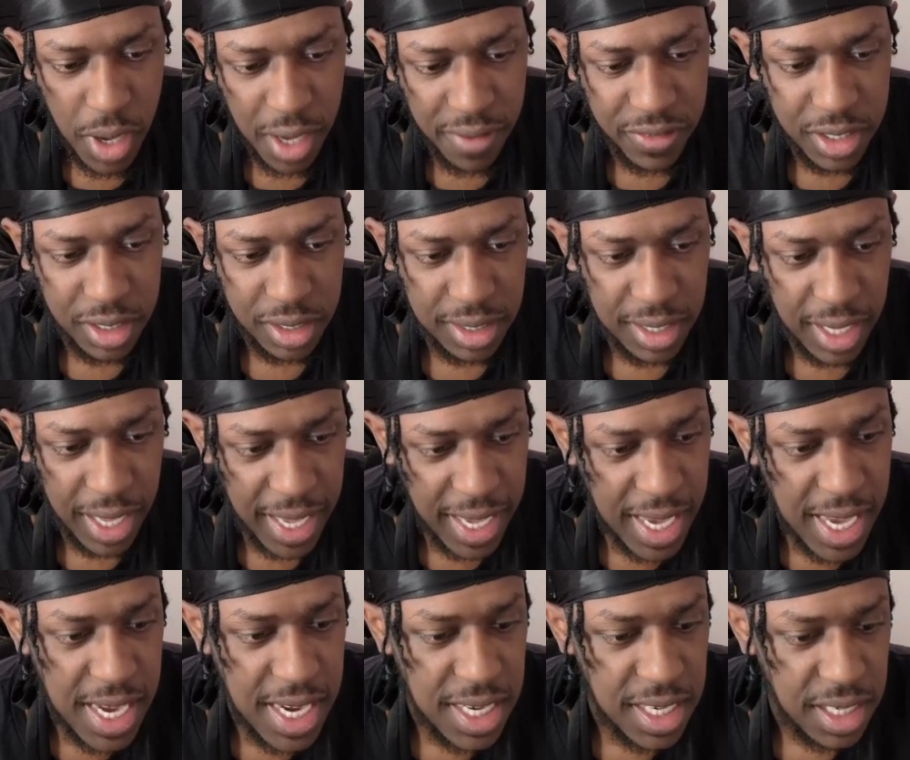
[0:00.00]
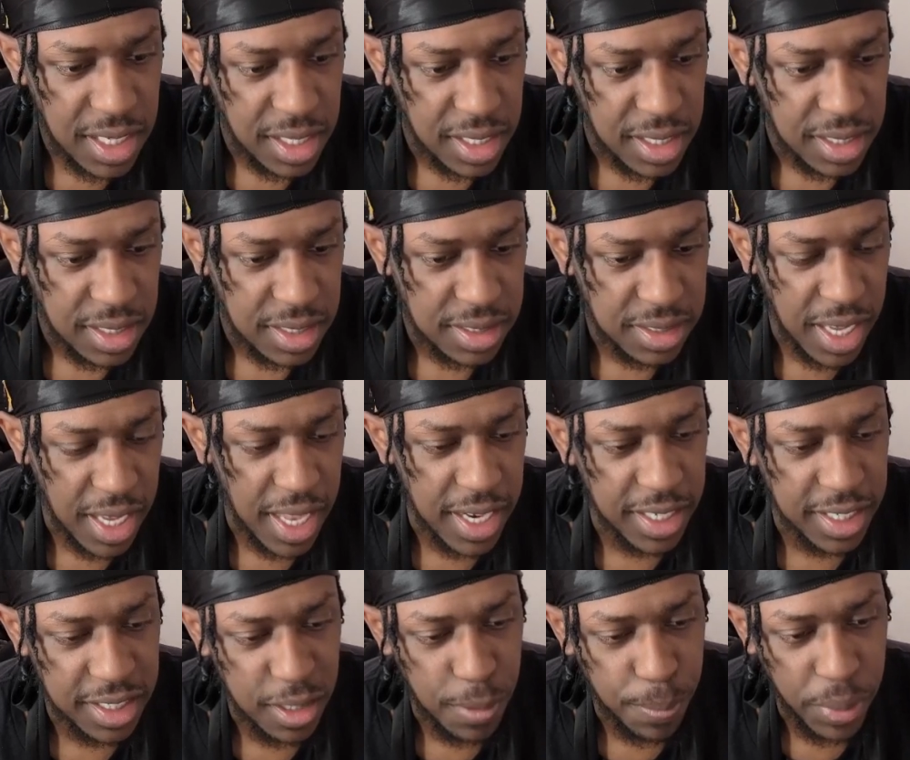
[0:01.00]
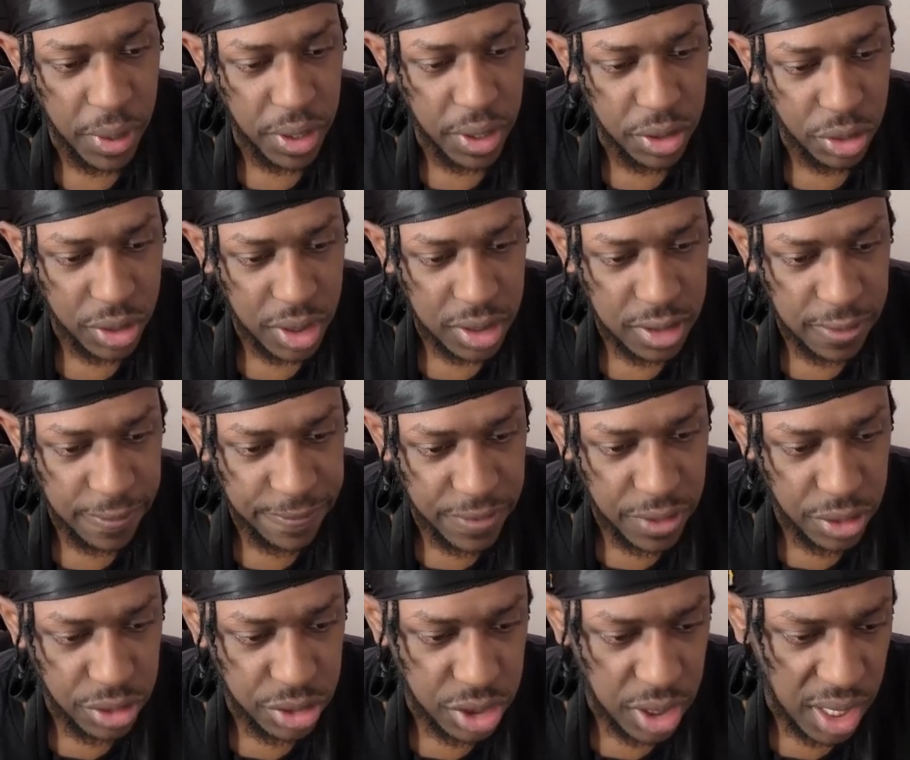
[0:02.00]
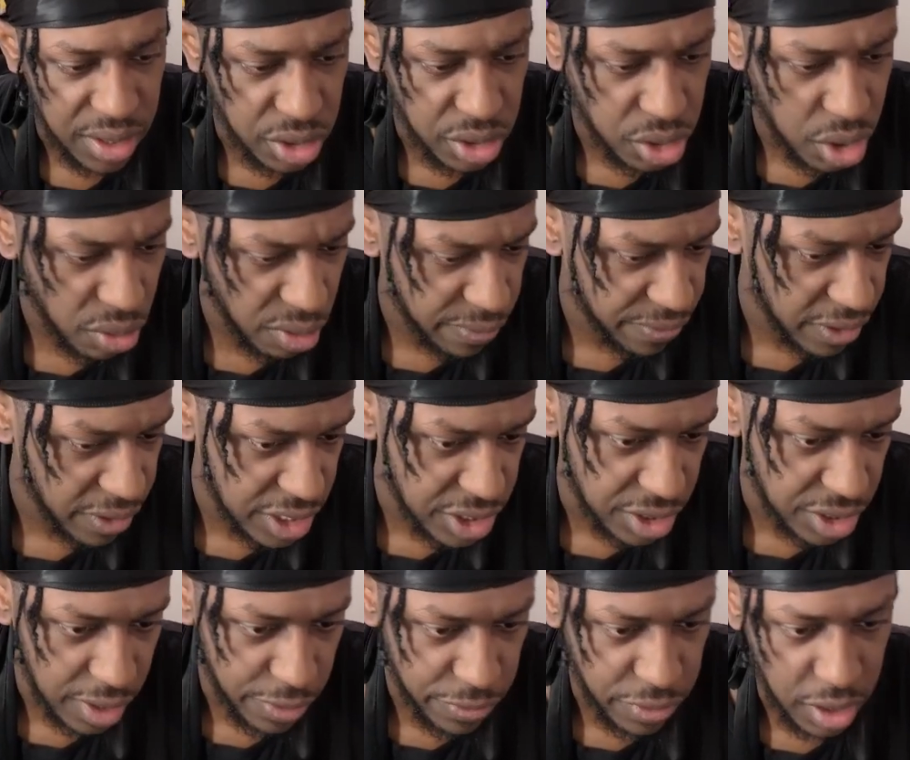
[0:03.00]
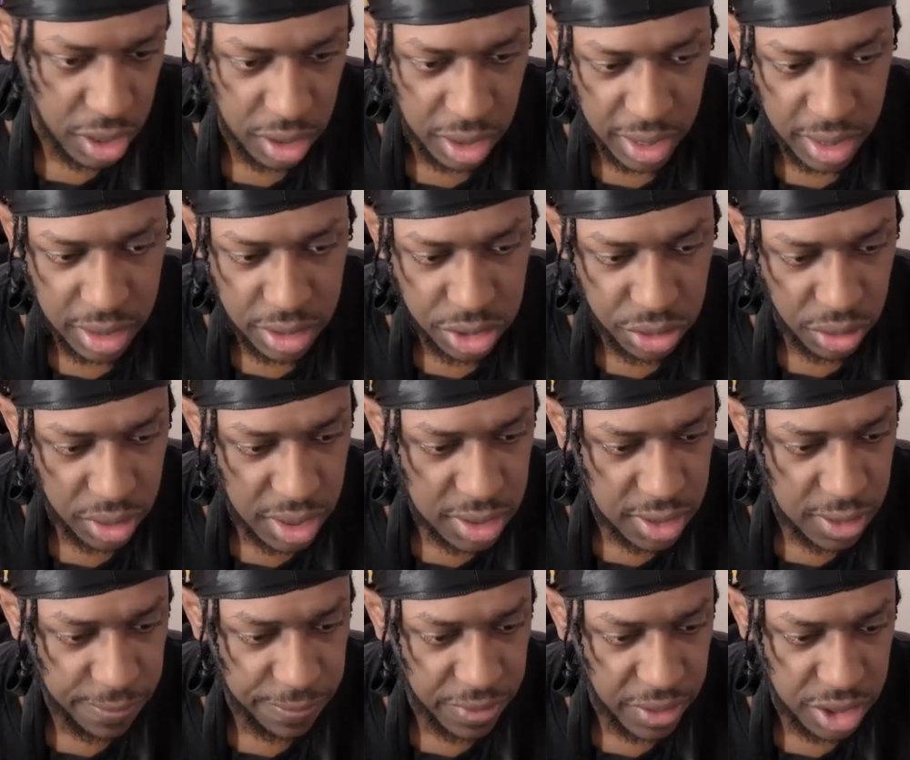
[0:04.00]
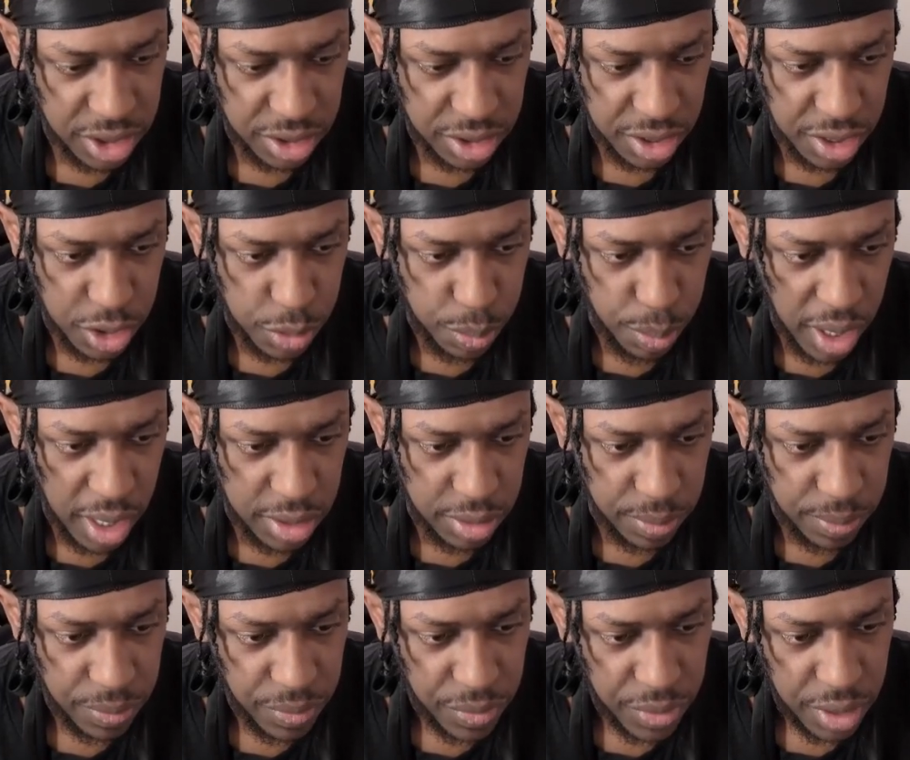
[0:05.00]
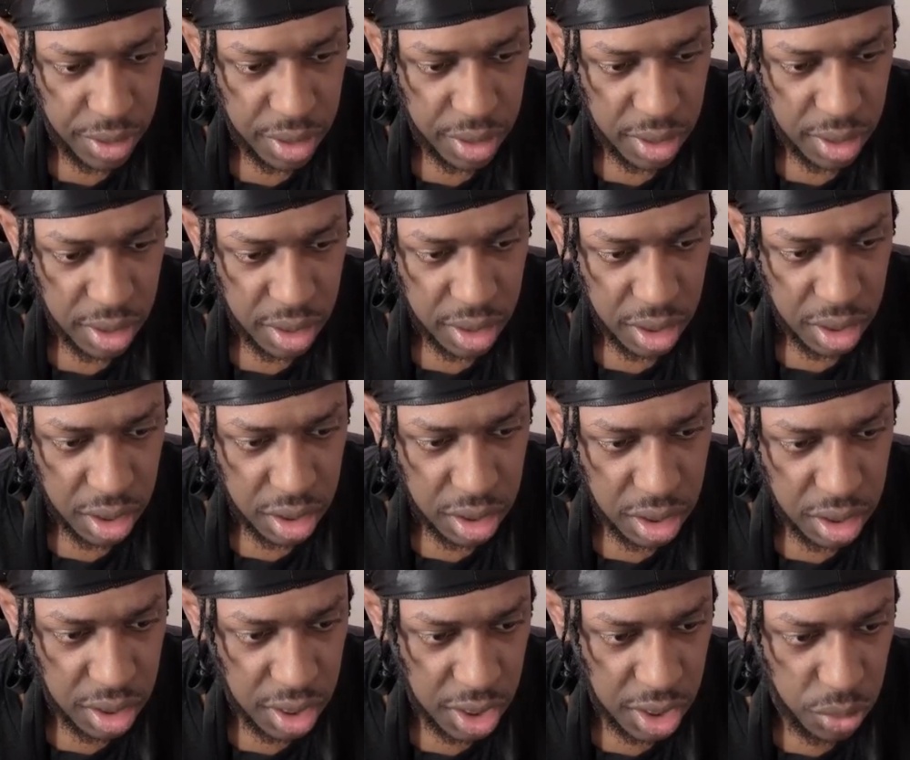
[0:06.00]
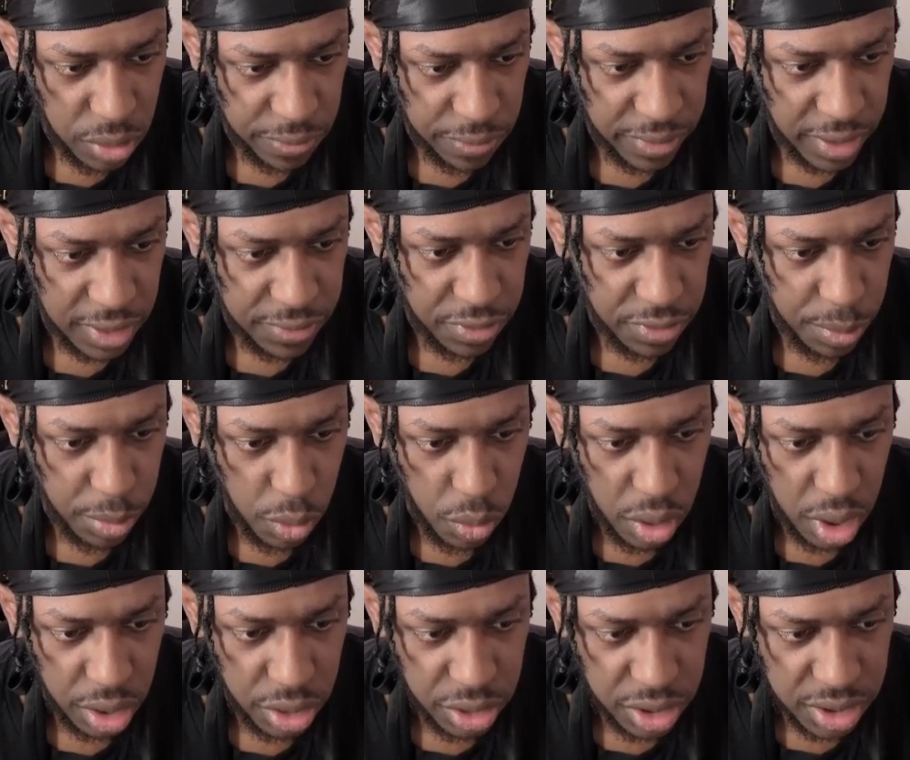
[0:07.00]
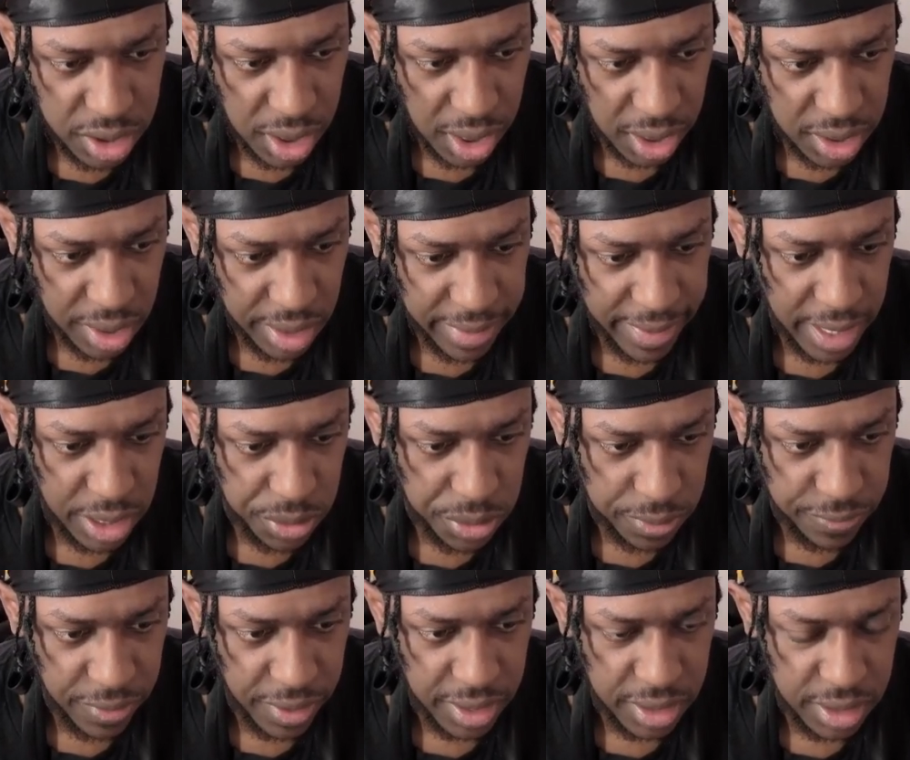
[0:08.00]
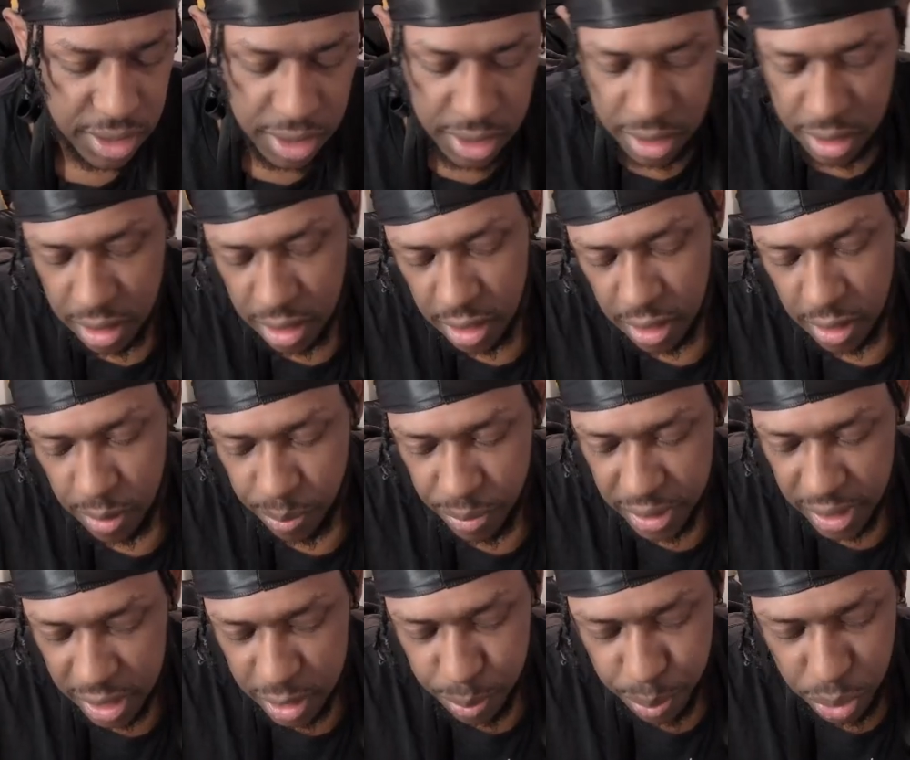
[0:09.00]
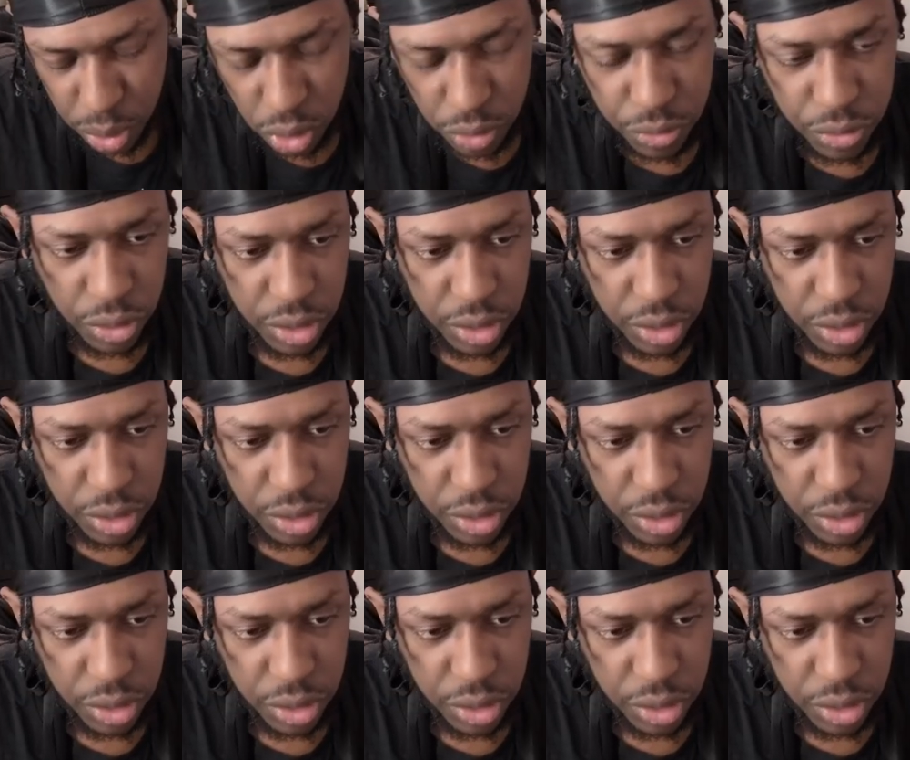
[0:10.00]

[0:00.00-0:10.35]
Gallade standing in the puddle. That's a fierce shot. There's no reflection of the Gallade, so unless the reflection is in this bottom, things reflect from the water. You can see like the clouds reflecting, but that's beautiful. The